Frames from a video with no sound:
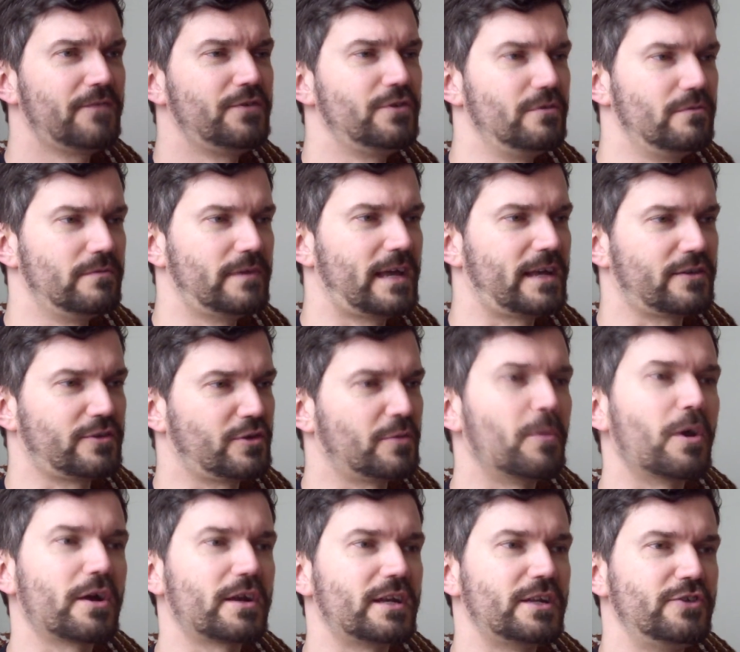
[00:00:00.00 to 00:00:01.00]
if you handle
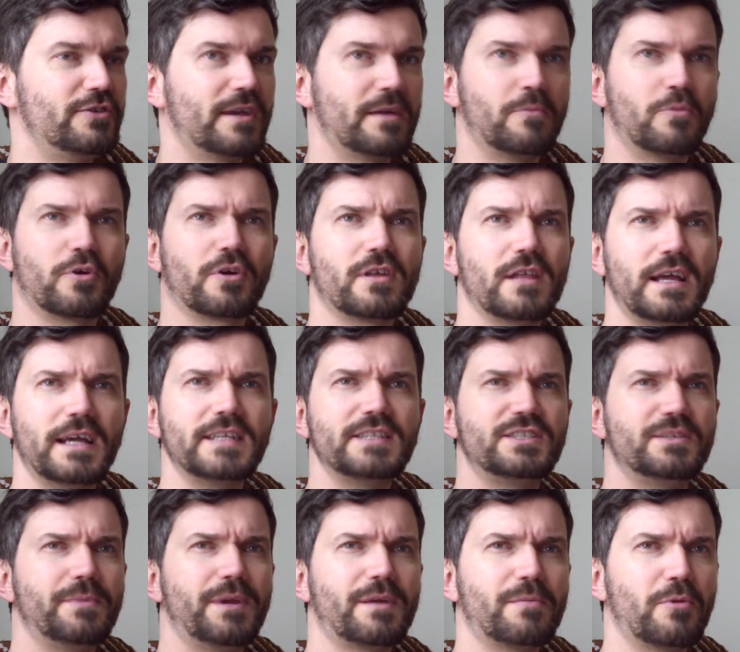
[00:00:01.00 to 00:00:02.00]
your marketing, you get more
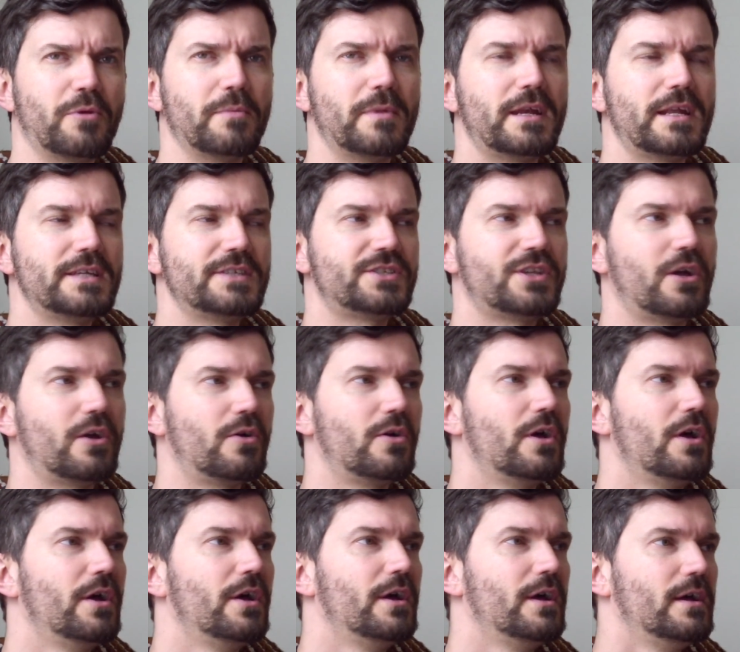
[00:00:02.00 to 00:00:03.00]
clients, you make more money.
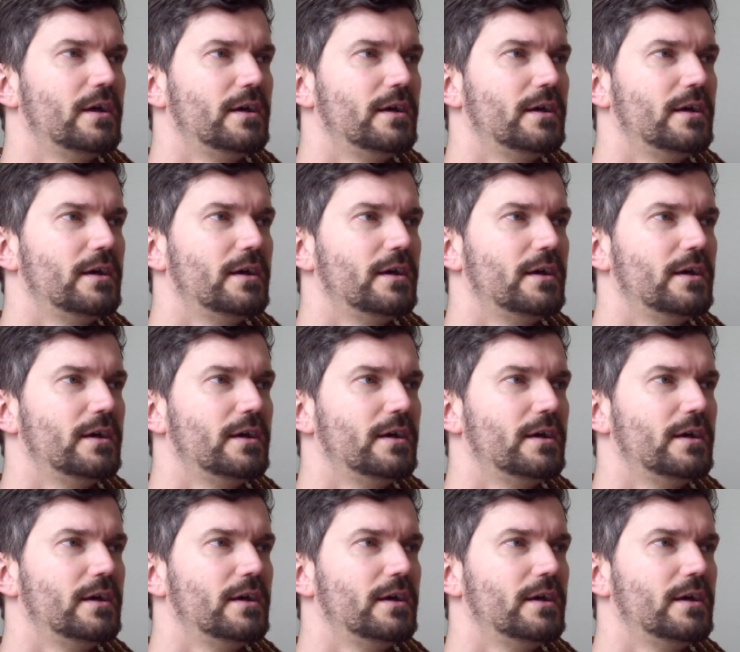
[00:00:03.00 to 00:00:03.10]
So